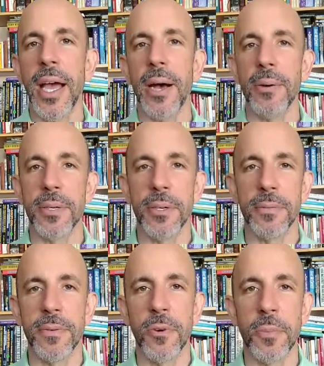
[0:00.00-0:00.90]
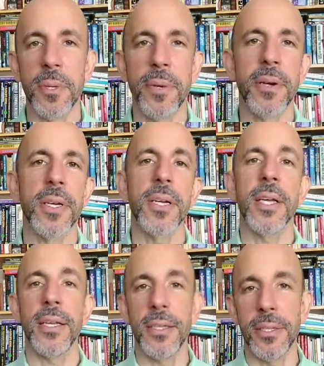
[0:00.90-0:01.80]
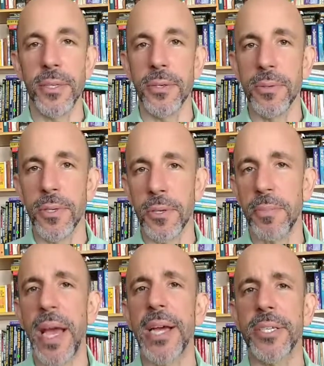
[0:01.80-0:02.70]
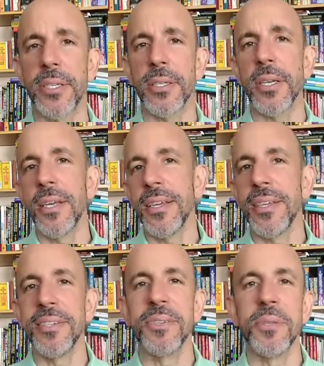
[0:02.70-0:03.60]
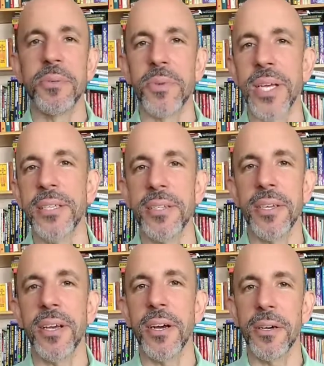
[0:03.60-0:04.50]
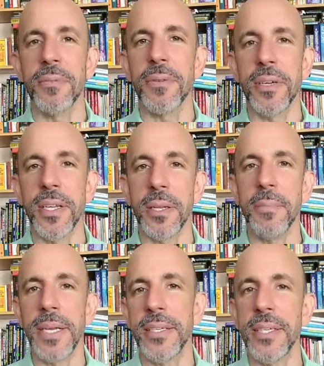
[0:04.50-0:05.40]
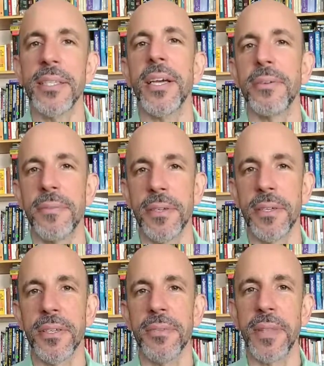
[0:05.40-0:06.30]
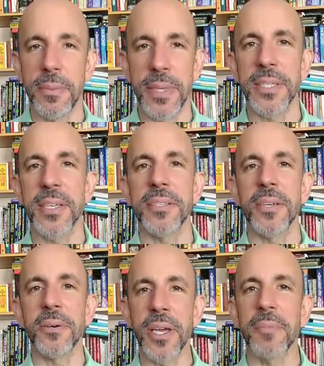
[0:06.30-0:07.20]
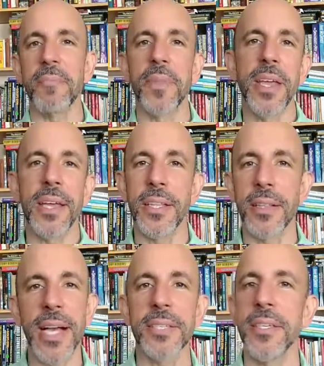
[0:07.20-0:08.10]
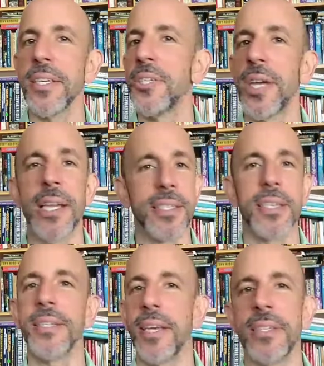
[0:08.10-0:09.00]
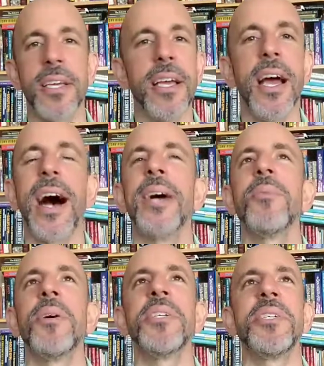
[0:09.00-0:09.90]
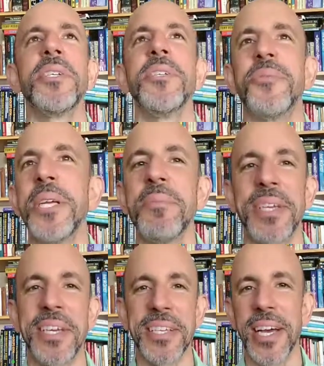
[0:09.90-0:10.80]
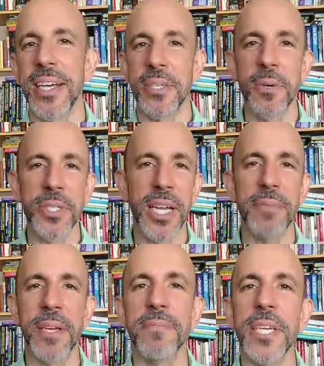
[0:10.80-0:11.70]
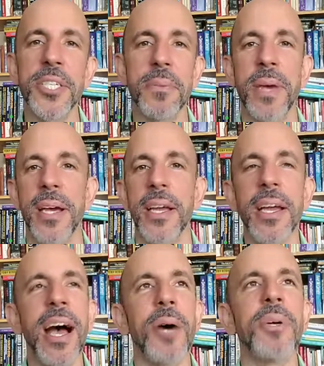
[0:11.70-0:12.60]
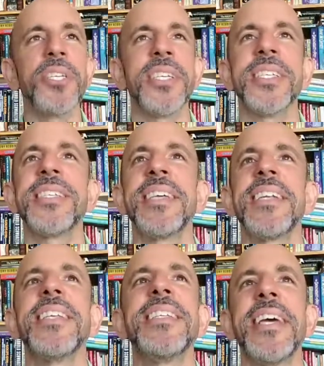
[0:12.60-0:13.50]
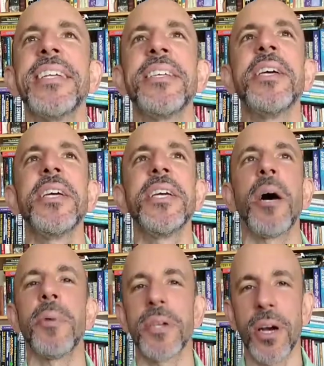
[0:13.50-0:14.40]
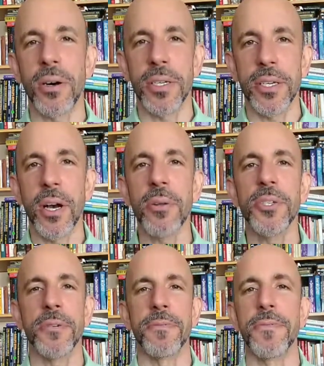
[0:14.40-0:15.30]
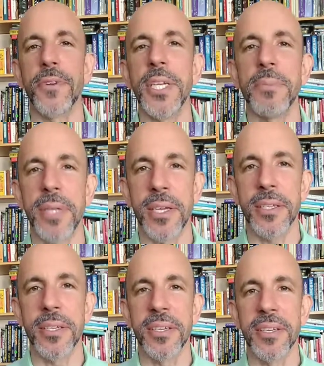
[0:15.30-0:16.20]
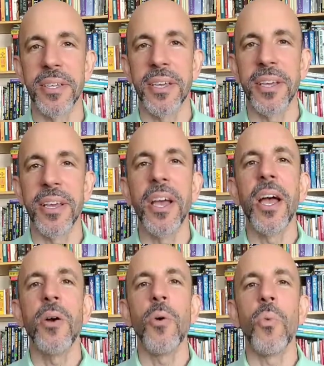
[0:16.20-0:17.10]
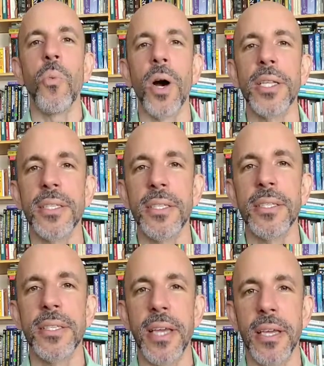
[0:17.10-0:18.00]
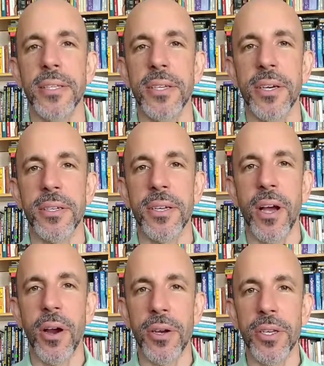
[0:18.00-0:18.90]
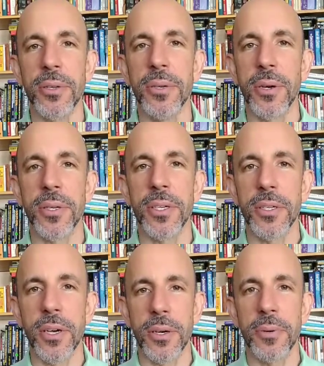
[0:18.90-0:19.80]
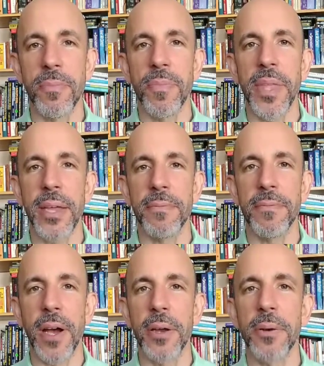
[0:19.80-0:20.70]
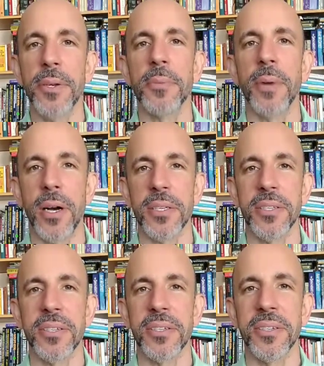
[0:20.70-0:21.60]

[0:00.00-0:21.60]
out of corporate America and into your passion, into the rest of an amazing life, if that makes sense. Okay, and the last thing is you got to set a date. I want you to dream again, guys. I want you to have that vision back. I want you to set a date. I want to call it your freedom date. What date are you going to go and fire your boss?